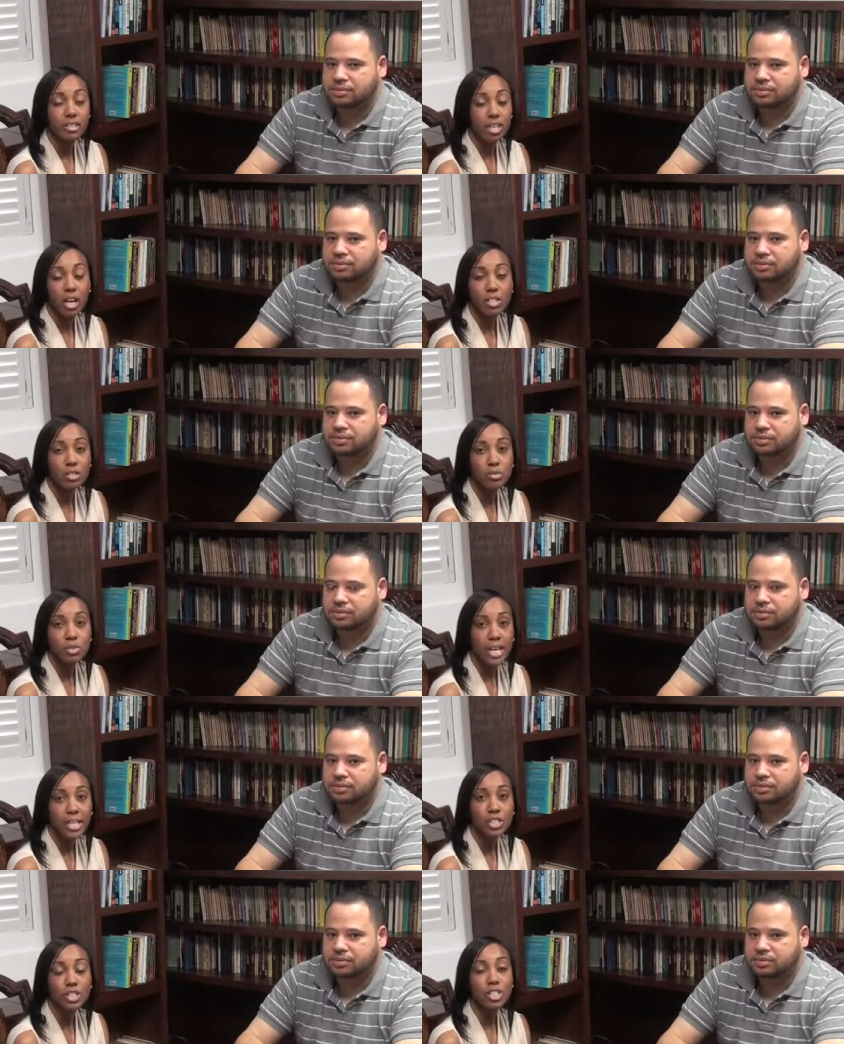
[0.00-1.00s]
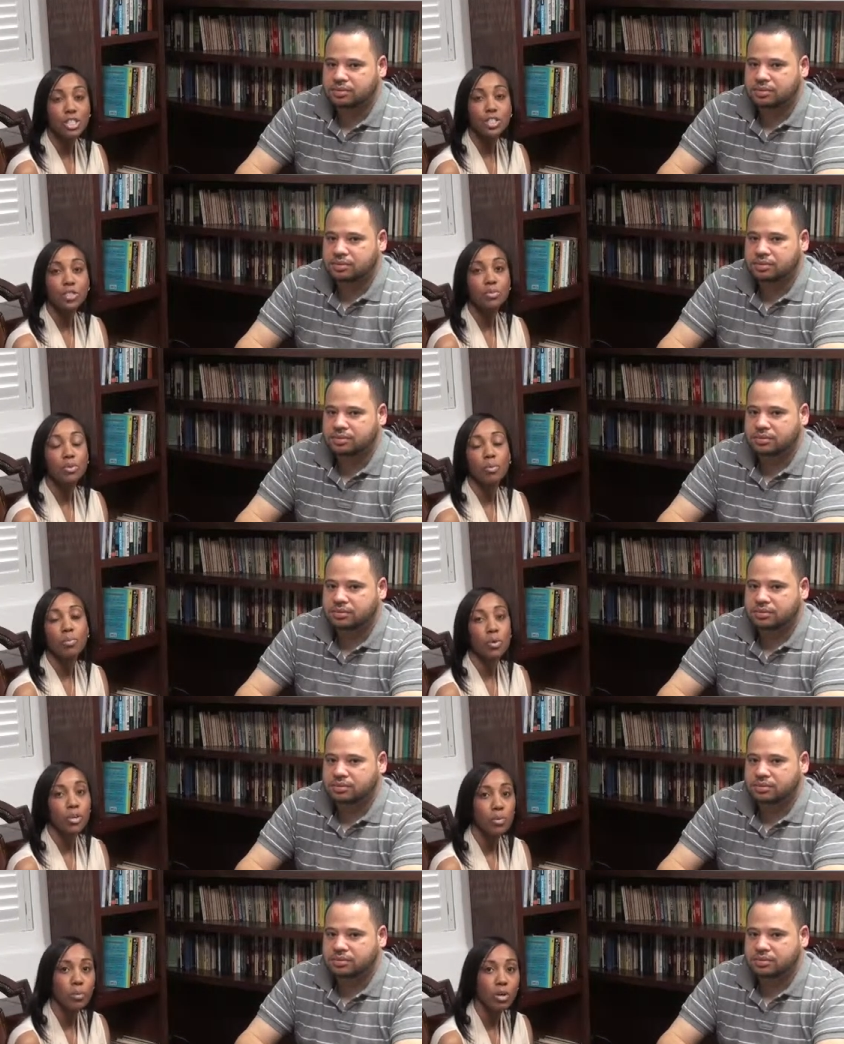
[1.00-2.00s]
Speaker 1: consultation, you are
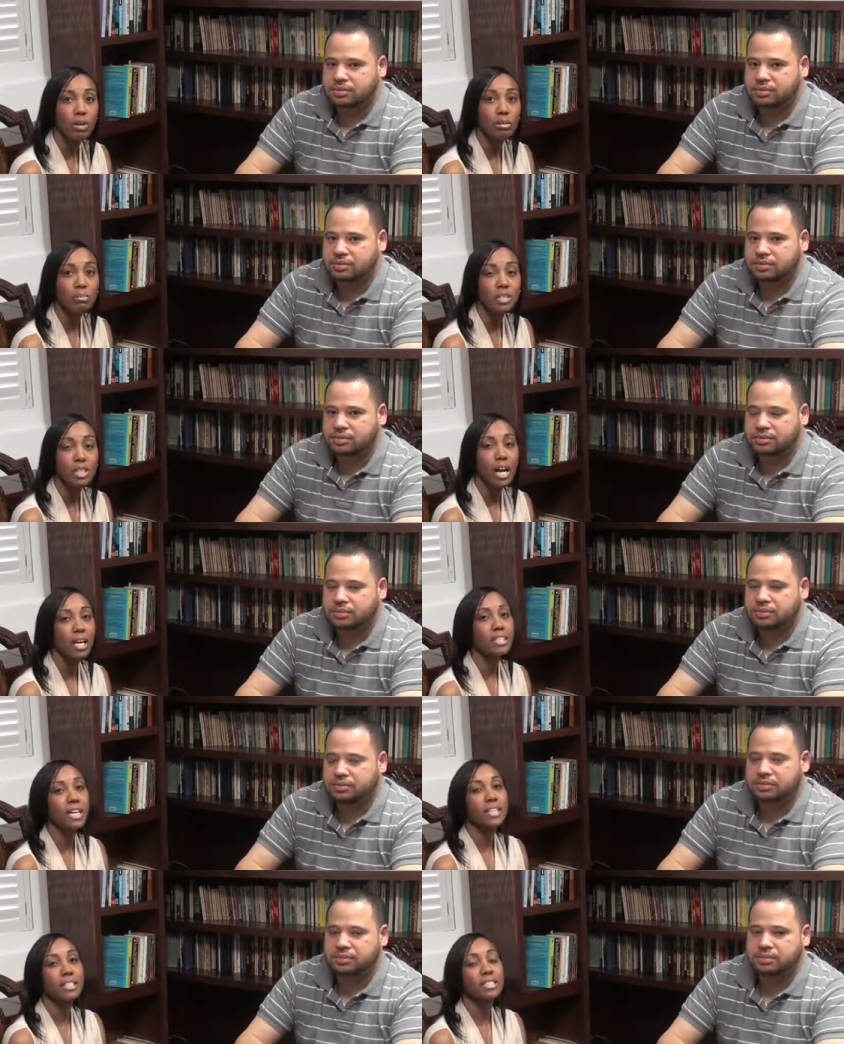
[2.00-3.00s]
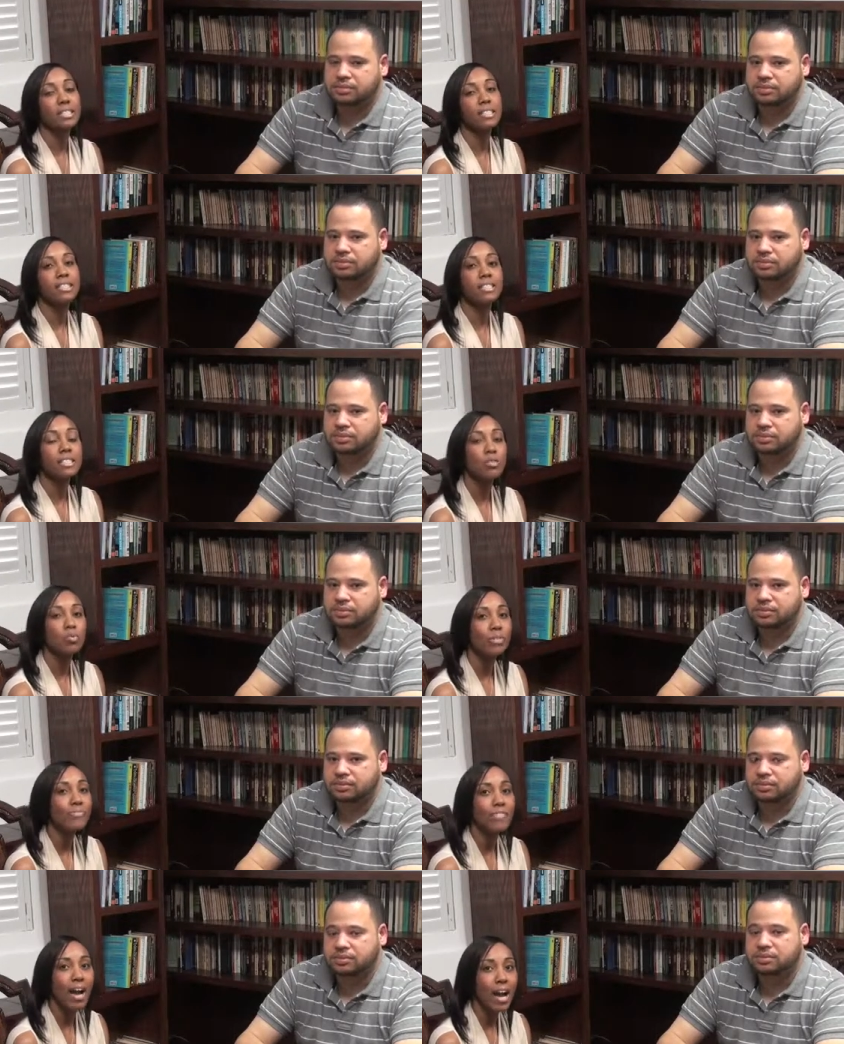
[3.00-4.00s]
more than welcome to contact us at six
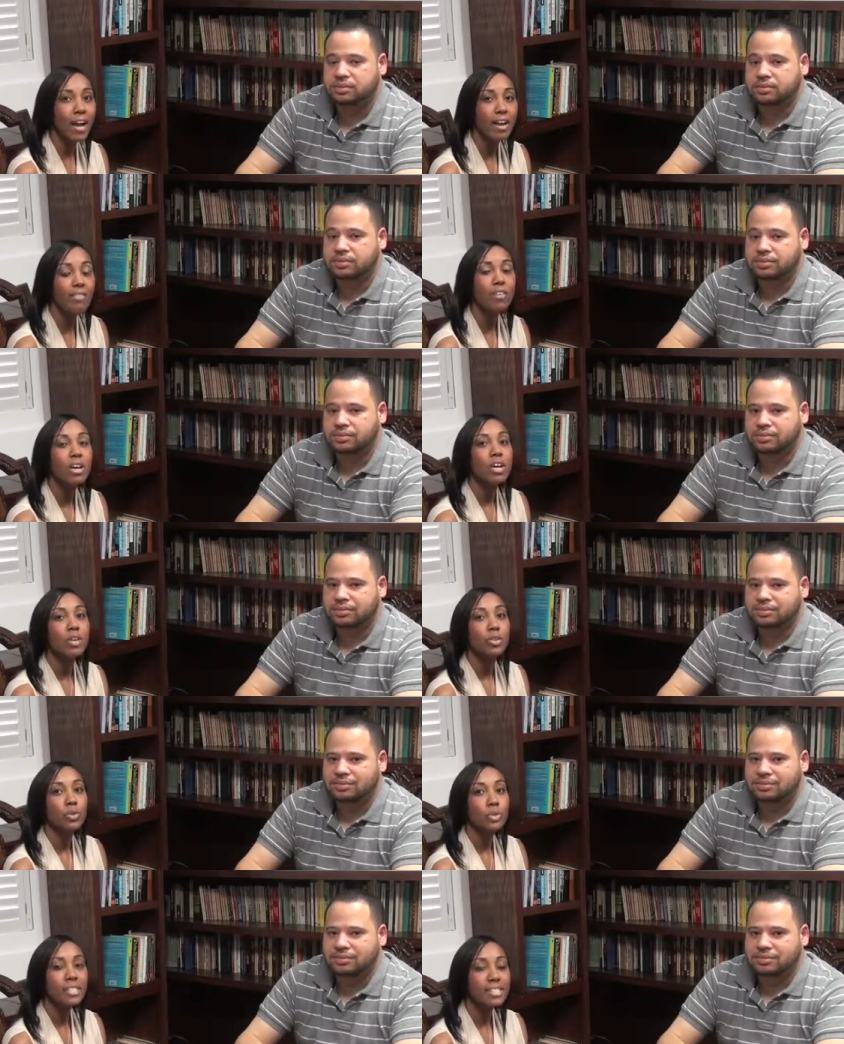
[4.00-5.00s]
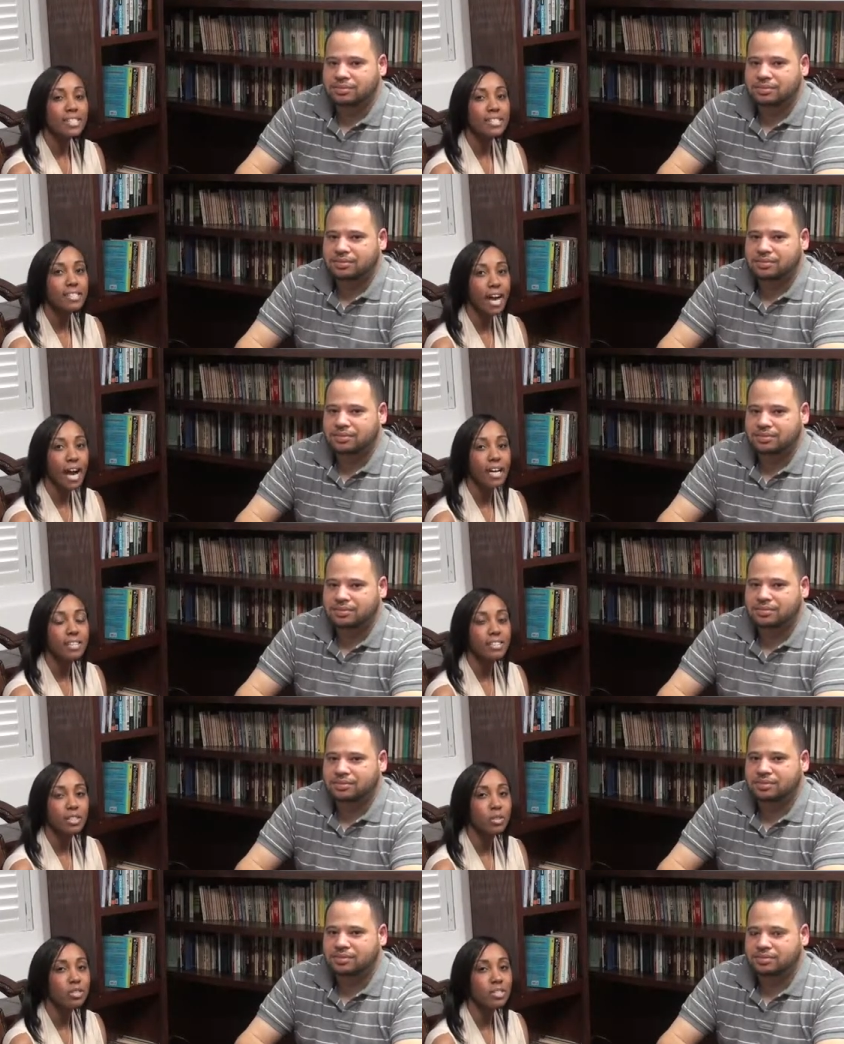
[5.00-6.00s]
one five, three six nine,
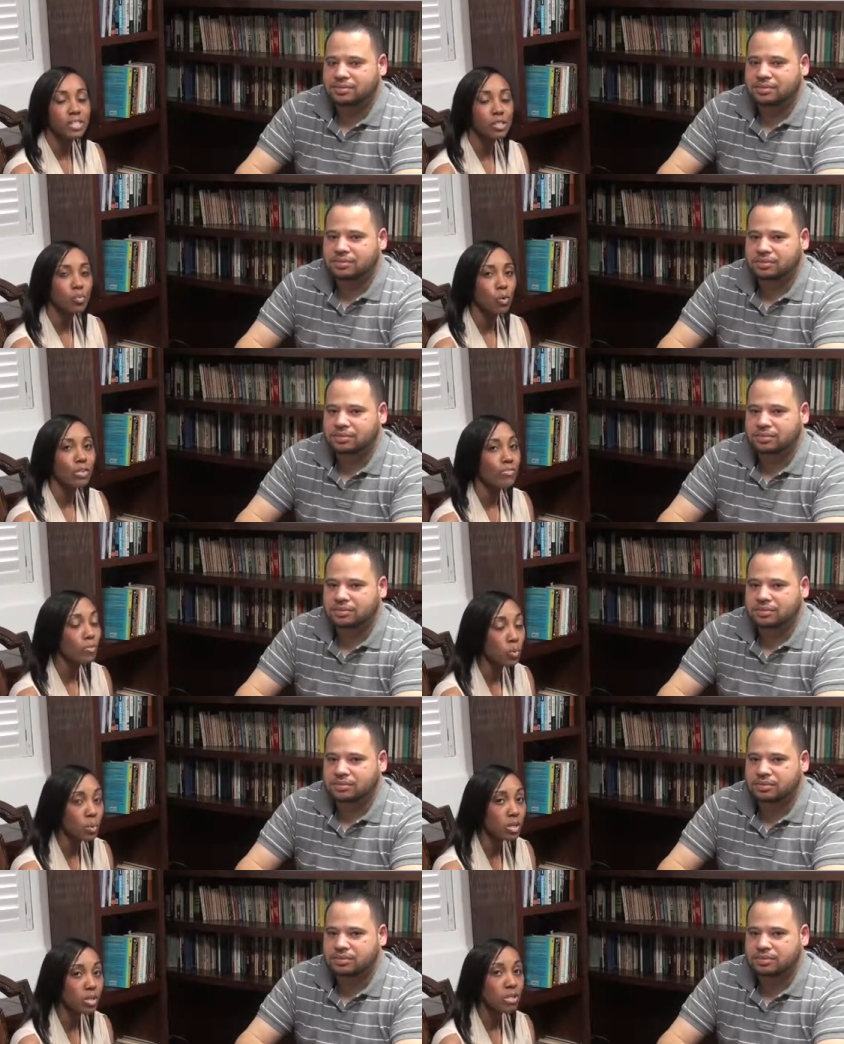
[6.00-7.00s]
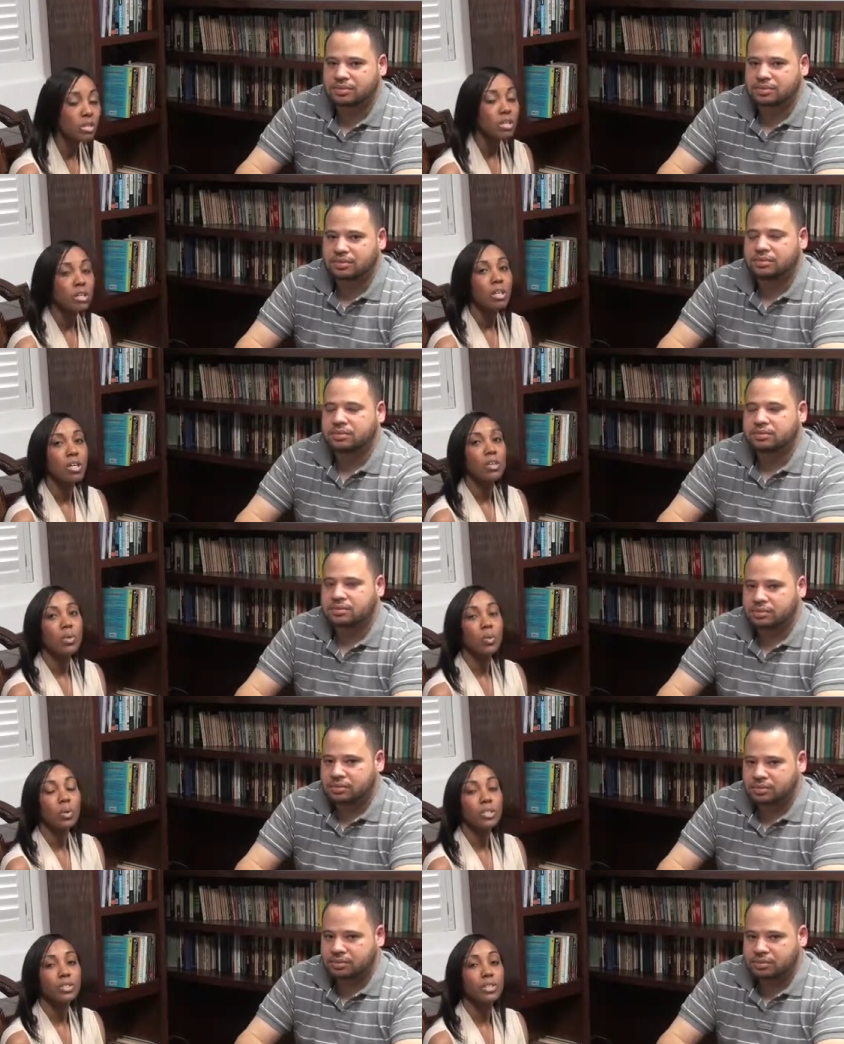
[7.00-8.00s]
zero six one four,
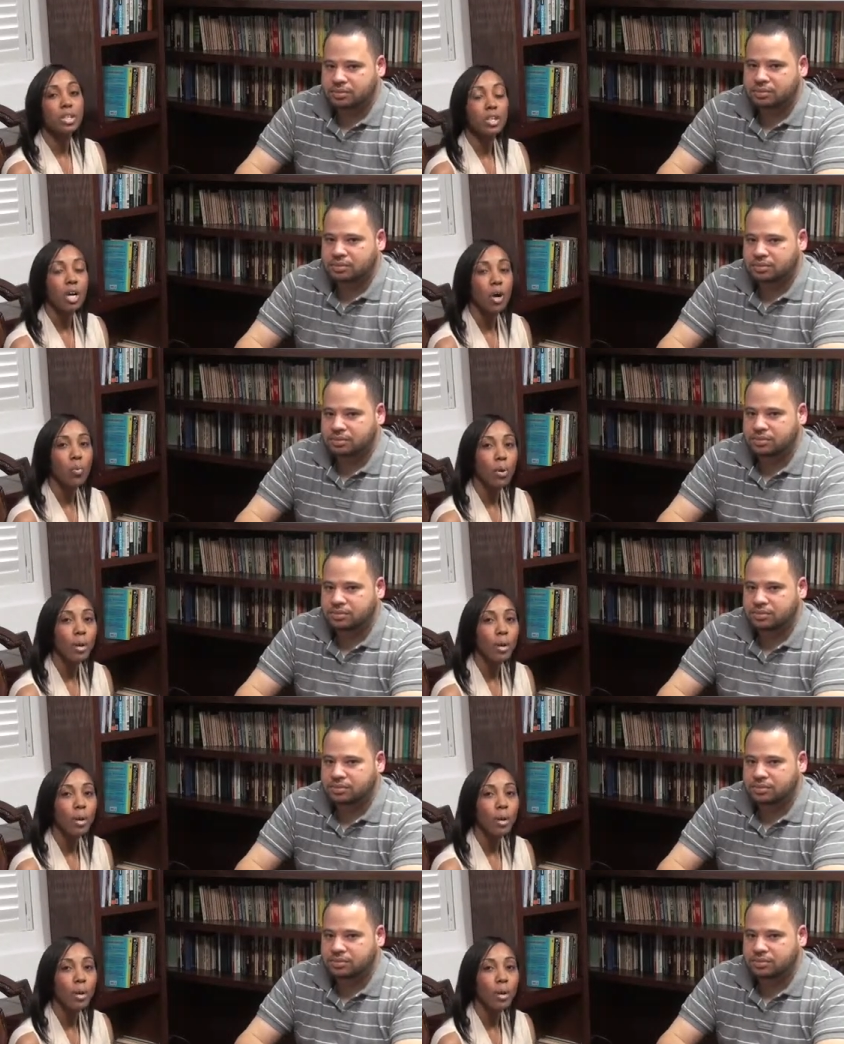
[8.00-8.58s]
or you can go to our